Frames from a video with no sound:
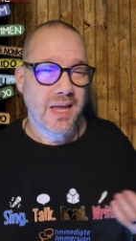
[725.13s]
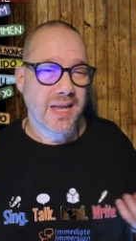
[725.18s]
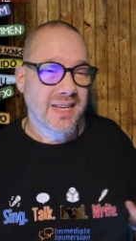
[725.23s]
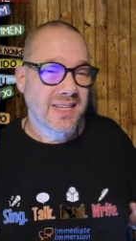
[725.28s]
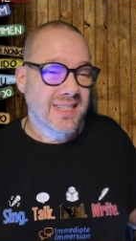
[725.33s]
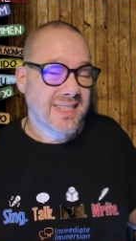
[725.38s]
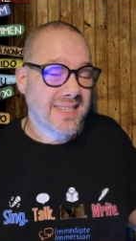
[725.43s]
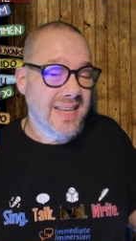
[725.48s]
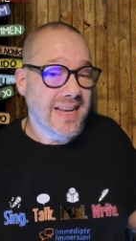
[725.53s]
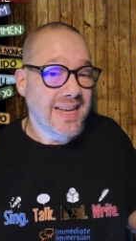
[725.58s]

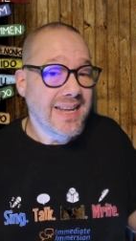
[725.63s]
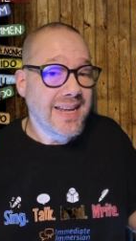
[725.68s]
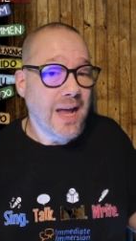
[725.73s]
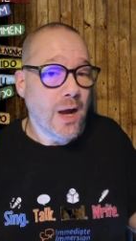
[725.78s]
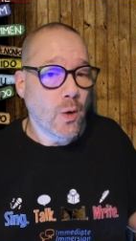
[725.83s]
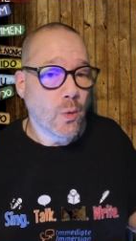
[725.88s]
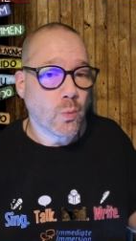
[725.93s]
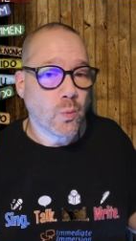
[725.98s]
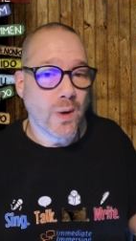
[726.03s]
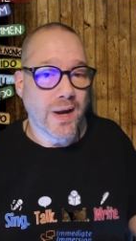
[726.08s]
Sending
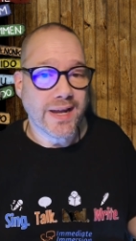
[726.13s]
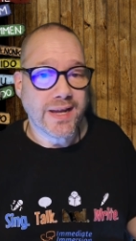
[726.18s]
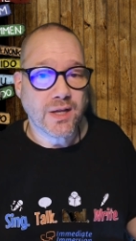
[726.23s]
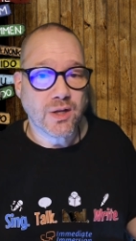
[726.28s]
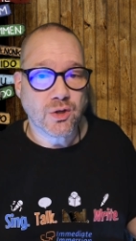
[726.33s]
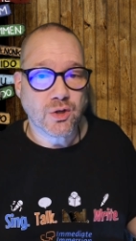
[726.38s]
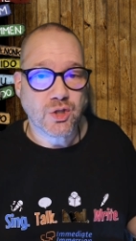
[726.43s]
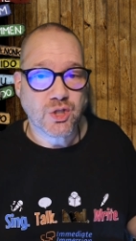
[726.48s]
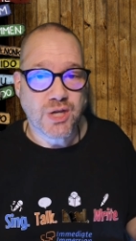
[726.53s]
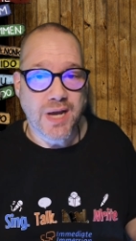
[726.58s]
out
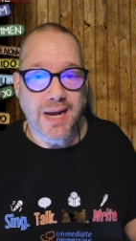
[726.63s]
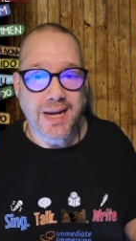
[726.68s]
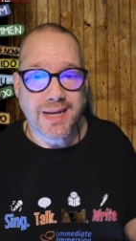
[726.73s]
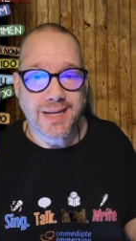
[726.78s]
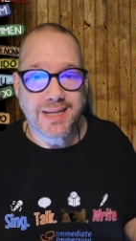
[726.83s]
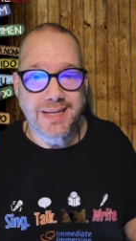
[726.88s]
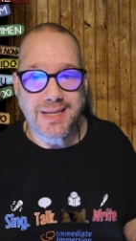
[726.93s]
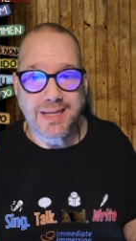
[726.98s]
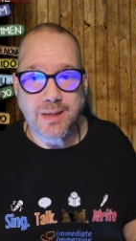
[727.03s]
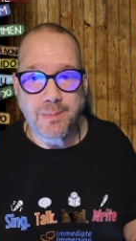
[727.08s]
regular check
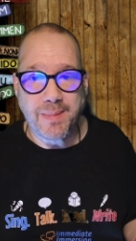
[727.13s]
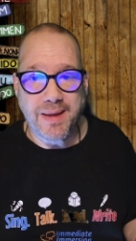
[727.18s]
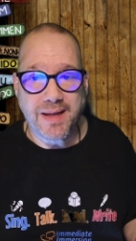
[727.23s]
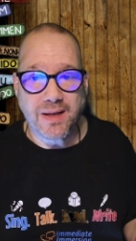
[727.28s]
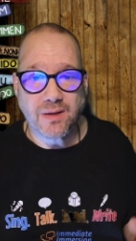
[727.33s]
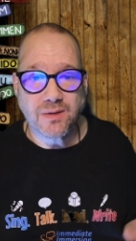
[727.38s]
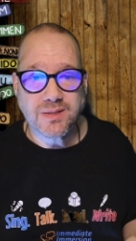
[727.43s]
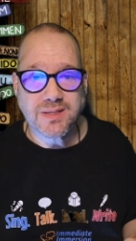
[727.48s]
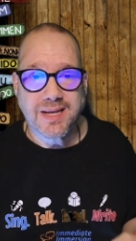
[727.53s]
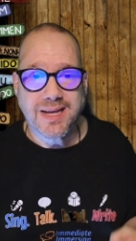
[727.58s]
in
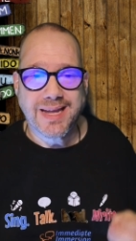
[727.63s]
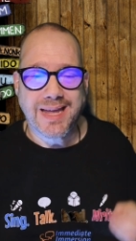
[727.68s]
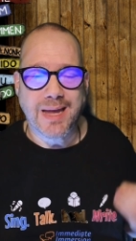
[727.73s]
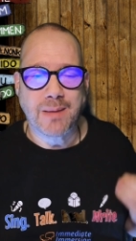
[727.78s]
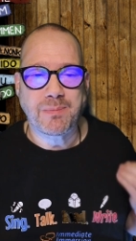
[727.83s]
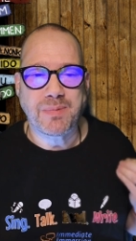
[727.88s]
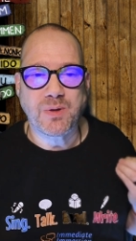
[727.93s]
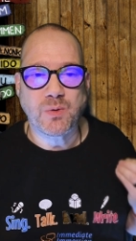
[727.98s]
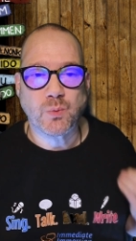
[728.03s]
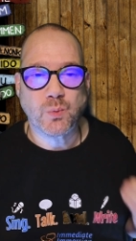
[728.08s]
emails
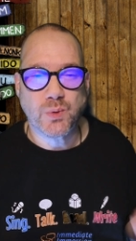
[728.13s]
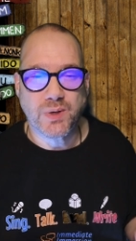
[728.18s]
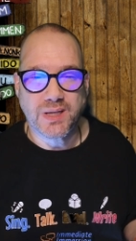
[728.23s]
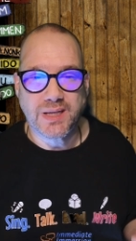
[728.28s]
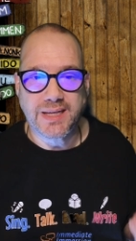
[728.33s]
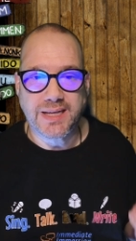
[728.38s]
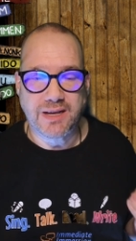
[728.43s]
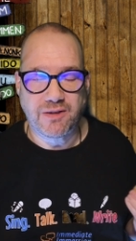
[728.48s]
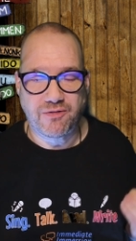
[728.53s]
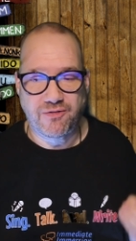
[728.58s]
can be
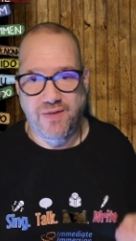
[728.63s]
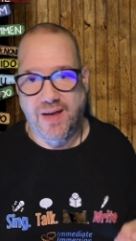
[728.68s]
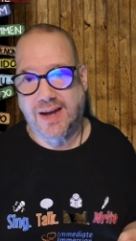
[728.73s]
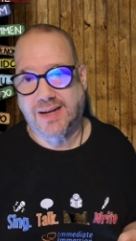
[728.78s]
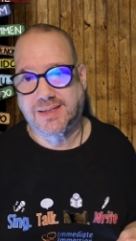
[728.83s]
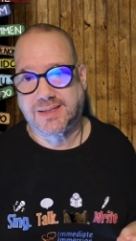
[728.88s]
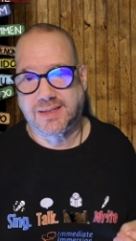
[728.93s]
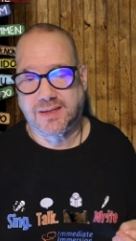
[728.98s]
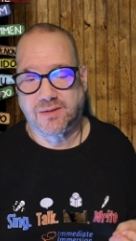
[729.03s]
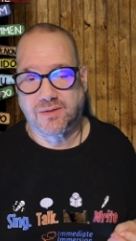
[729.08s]
really
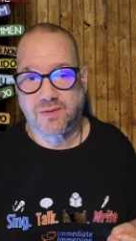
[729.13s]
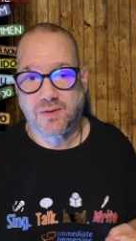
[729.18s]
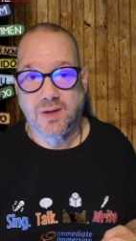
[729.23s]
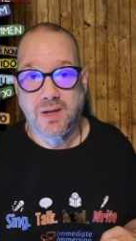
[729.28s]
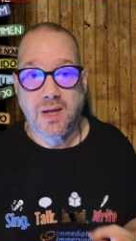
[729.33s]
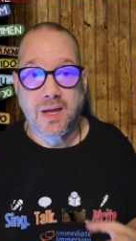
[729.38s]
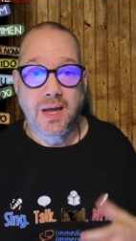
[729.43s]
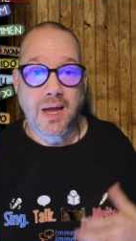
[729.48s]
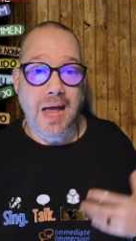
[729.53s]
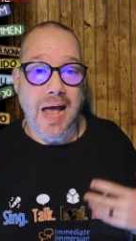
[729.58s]
effective.
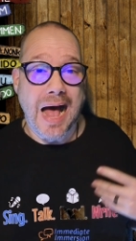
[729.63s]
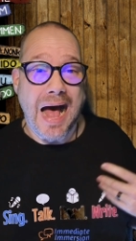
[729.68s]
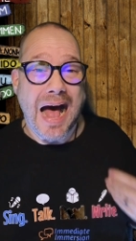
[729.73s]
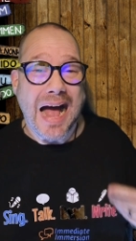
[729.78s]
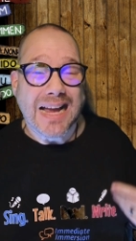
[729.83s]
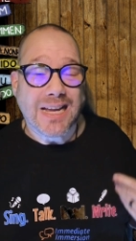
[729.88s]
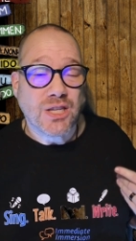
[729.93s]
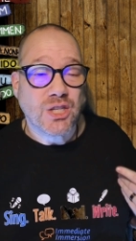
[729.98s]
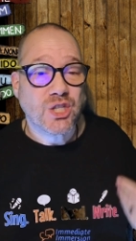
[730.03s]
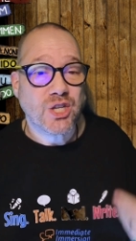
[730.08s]

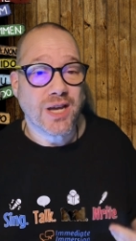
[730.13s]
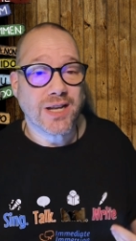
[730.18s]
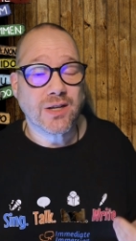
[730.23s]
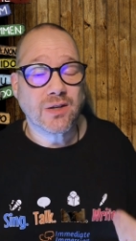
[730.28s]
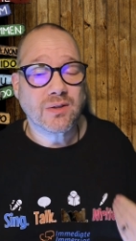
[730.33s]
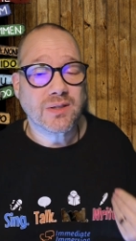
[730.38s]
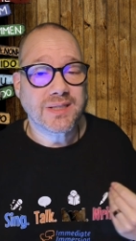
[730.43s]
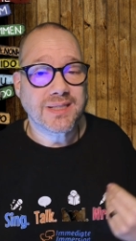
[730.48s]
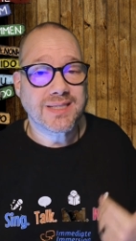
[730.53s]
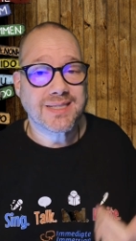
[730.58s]
I
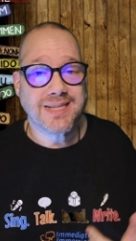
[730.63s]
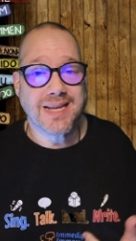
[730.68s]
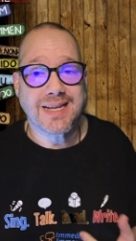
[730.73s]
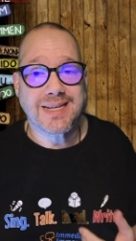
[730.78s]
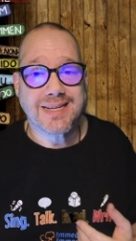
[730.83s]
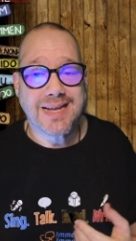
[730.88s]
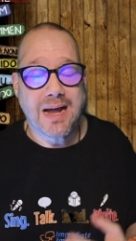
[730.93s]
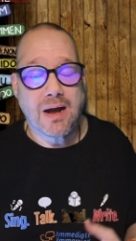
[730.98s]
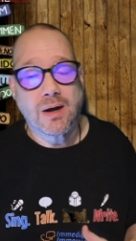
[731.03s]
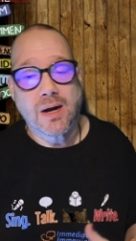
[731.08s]
generally
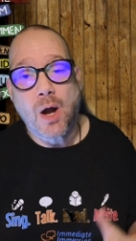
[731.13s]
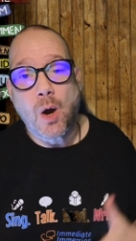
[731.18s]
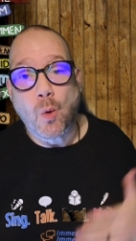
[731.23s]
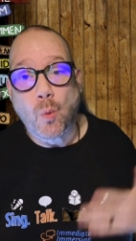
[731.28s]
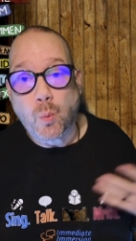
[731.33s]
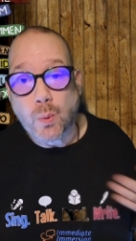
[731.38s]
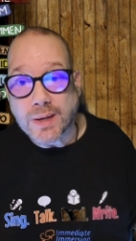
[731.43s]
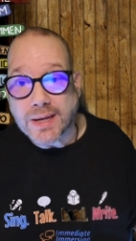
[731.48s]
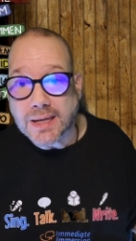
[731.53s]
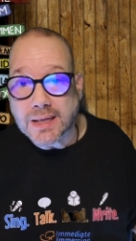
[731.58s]
send out a
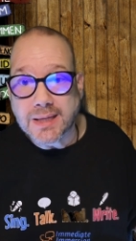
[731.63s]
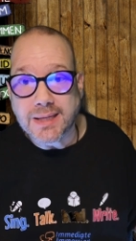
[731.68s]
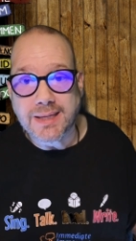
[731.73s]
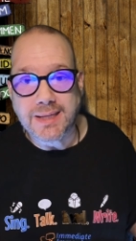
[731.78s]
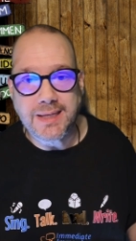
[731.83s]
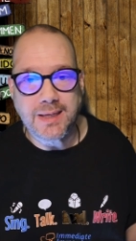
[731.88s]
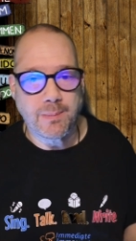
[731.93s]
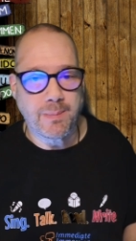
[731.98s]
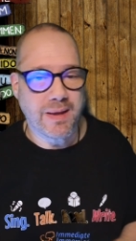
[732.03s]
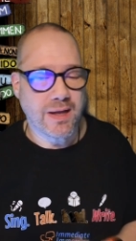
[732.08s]
weekly
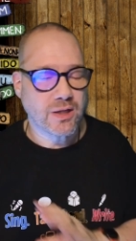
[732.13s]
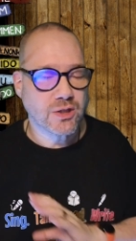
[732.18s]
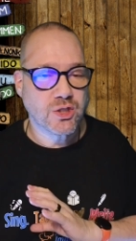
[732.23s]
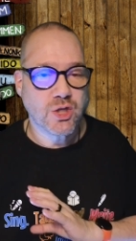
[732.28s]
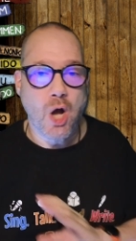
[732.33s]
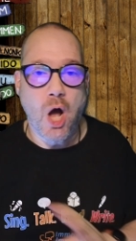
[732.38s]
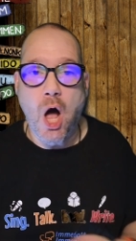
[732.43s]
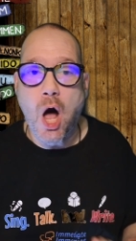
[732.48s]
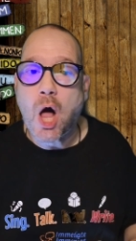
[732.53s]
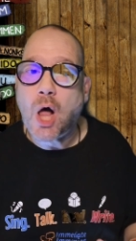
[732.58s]
email
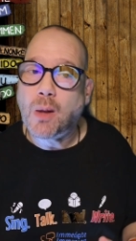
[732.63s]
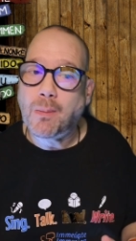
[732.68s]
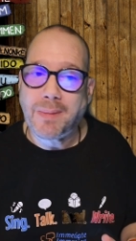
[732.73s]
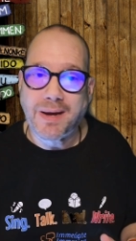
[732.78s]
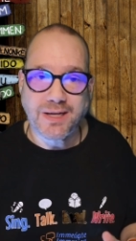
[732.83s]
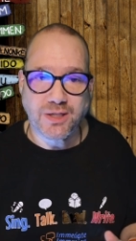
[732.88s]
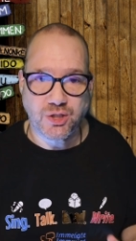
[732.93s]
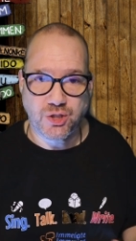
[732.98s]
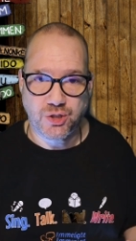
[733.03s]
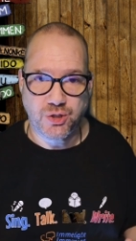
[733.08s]
to all
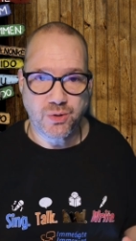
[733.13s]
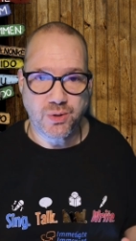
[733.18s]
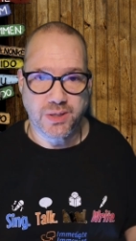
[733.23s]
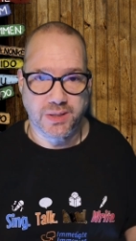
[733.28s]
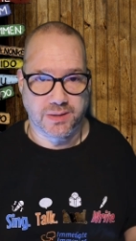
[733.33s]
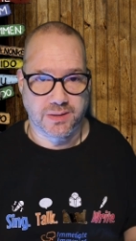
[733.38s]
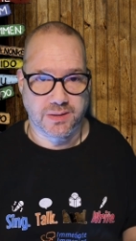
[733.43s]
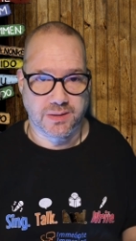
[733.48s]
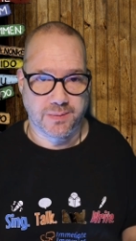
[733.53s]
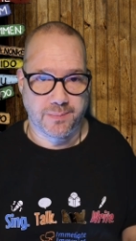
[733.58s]
my
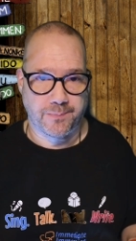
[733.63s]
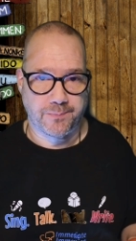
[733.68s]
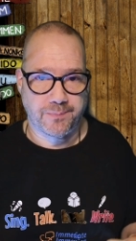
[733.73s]
students.